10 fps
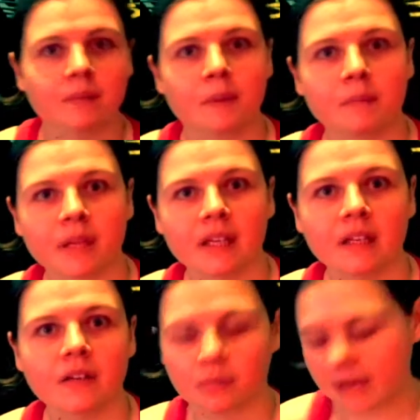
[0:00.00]
them in
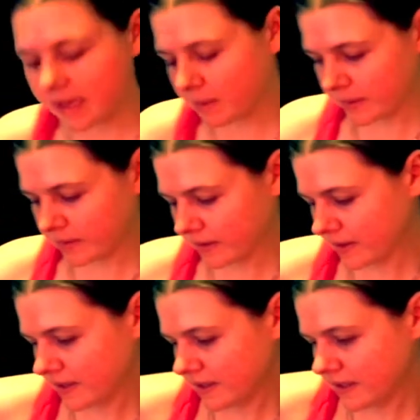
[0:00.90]
pink as well, but
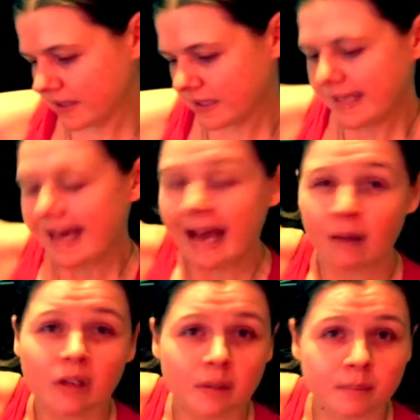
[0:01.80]
I
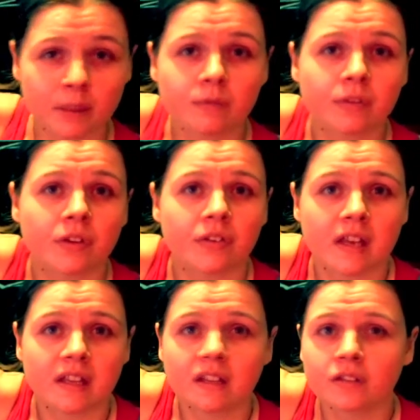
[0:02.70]
wanted both, you
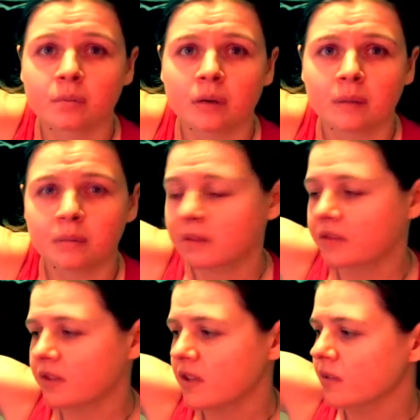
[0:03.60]
see, that's the problem. I
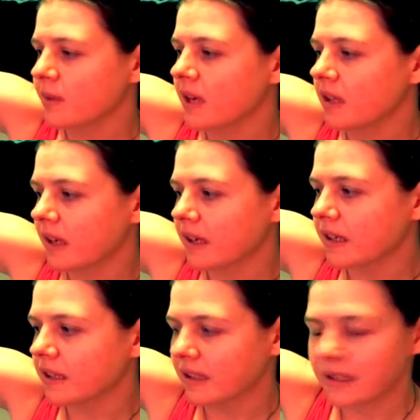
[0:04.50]
see some that I
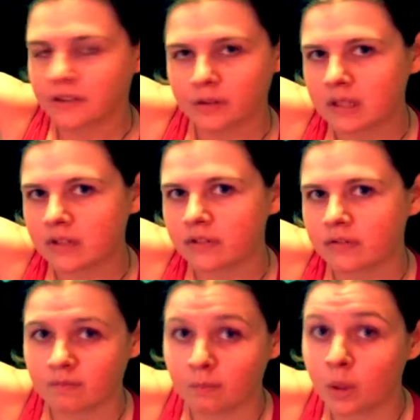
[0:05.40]
like and they do it
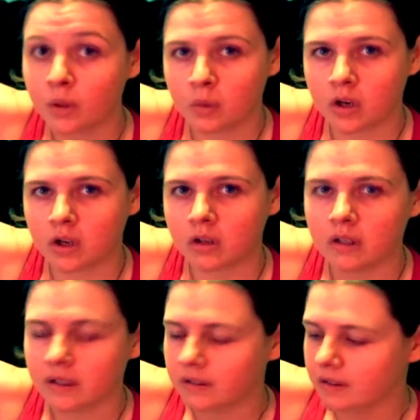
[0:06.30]
in more than one colour,
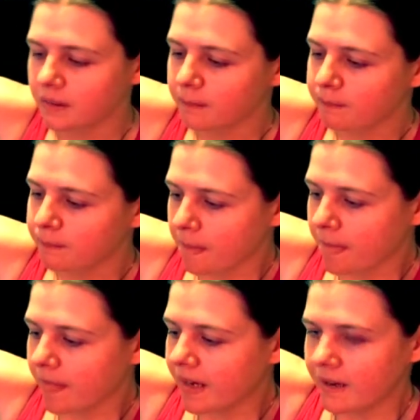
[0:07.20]

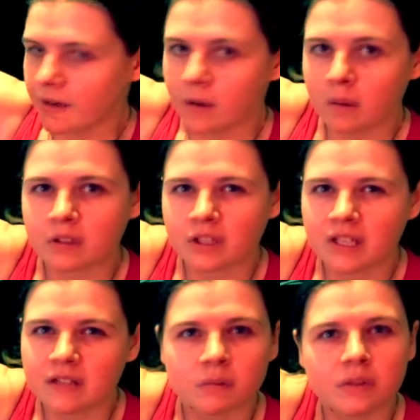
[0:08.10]
and I know I'm going to
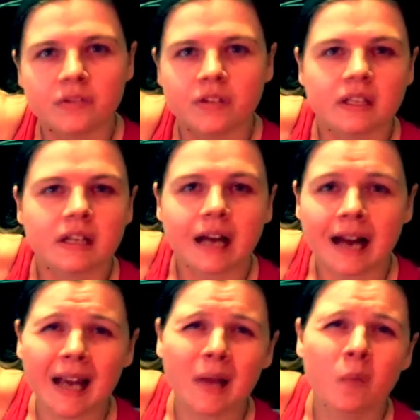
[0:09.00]
end up using it.
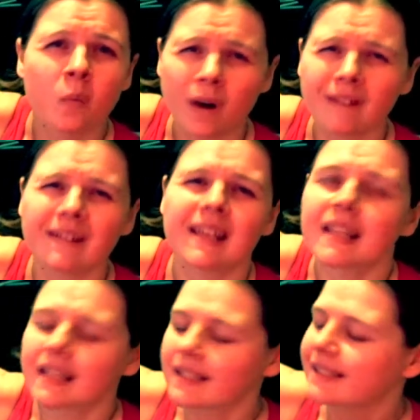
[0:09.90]
I want
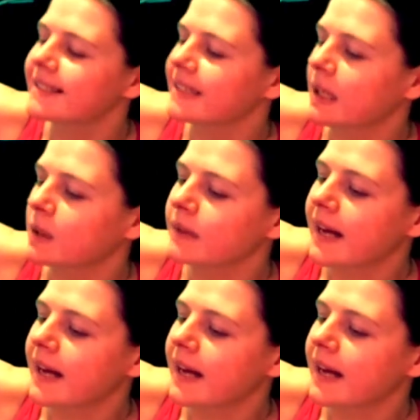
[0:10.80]
it, so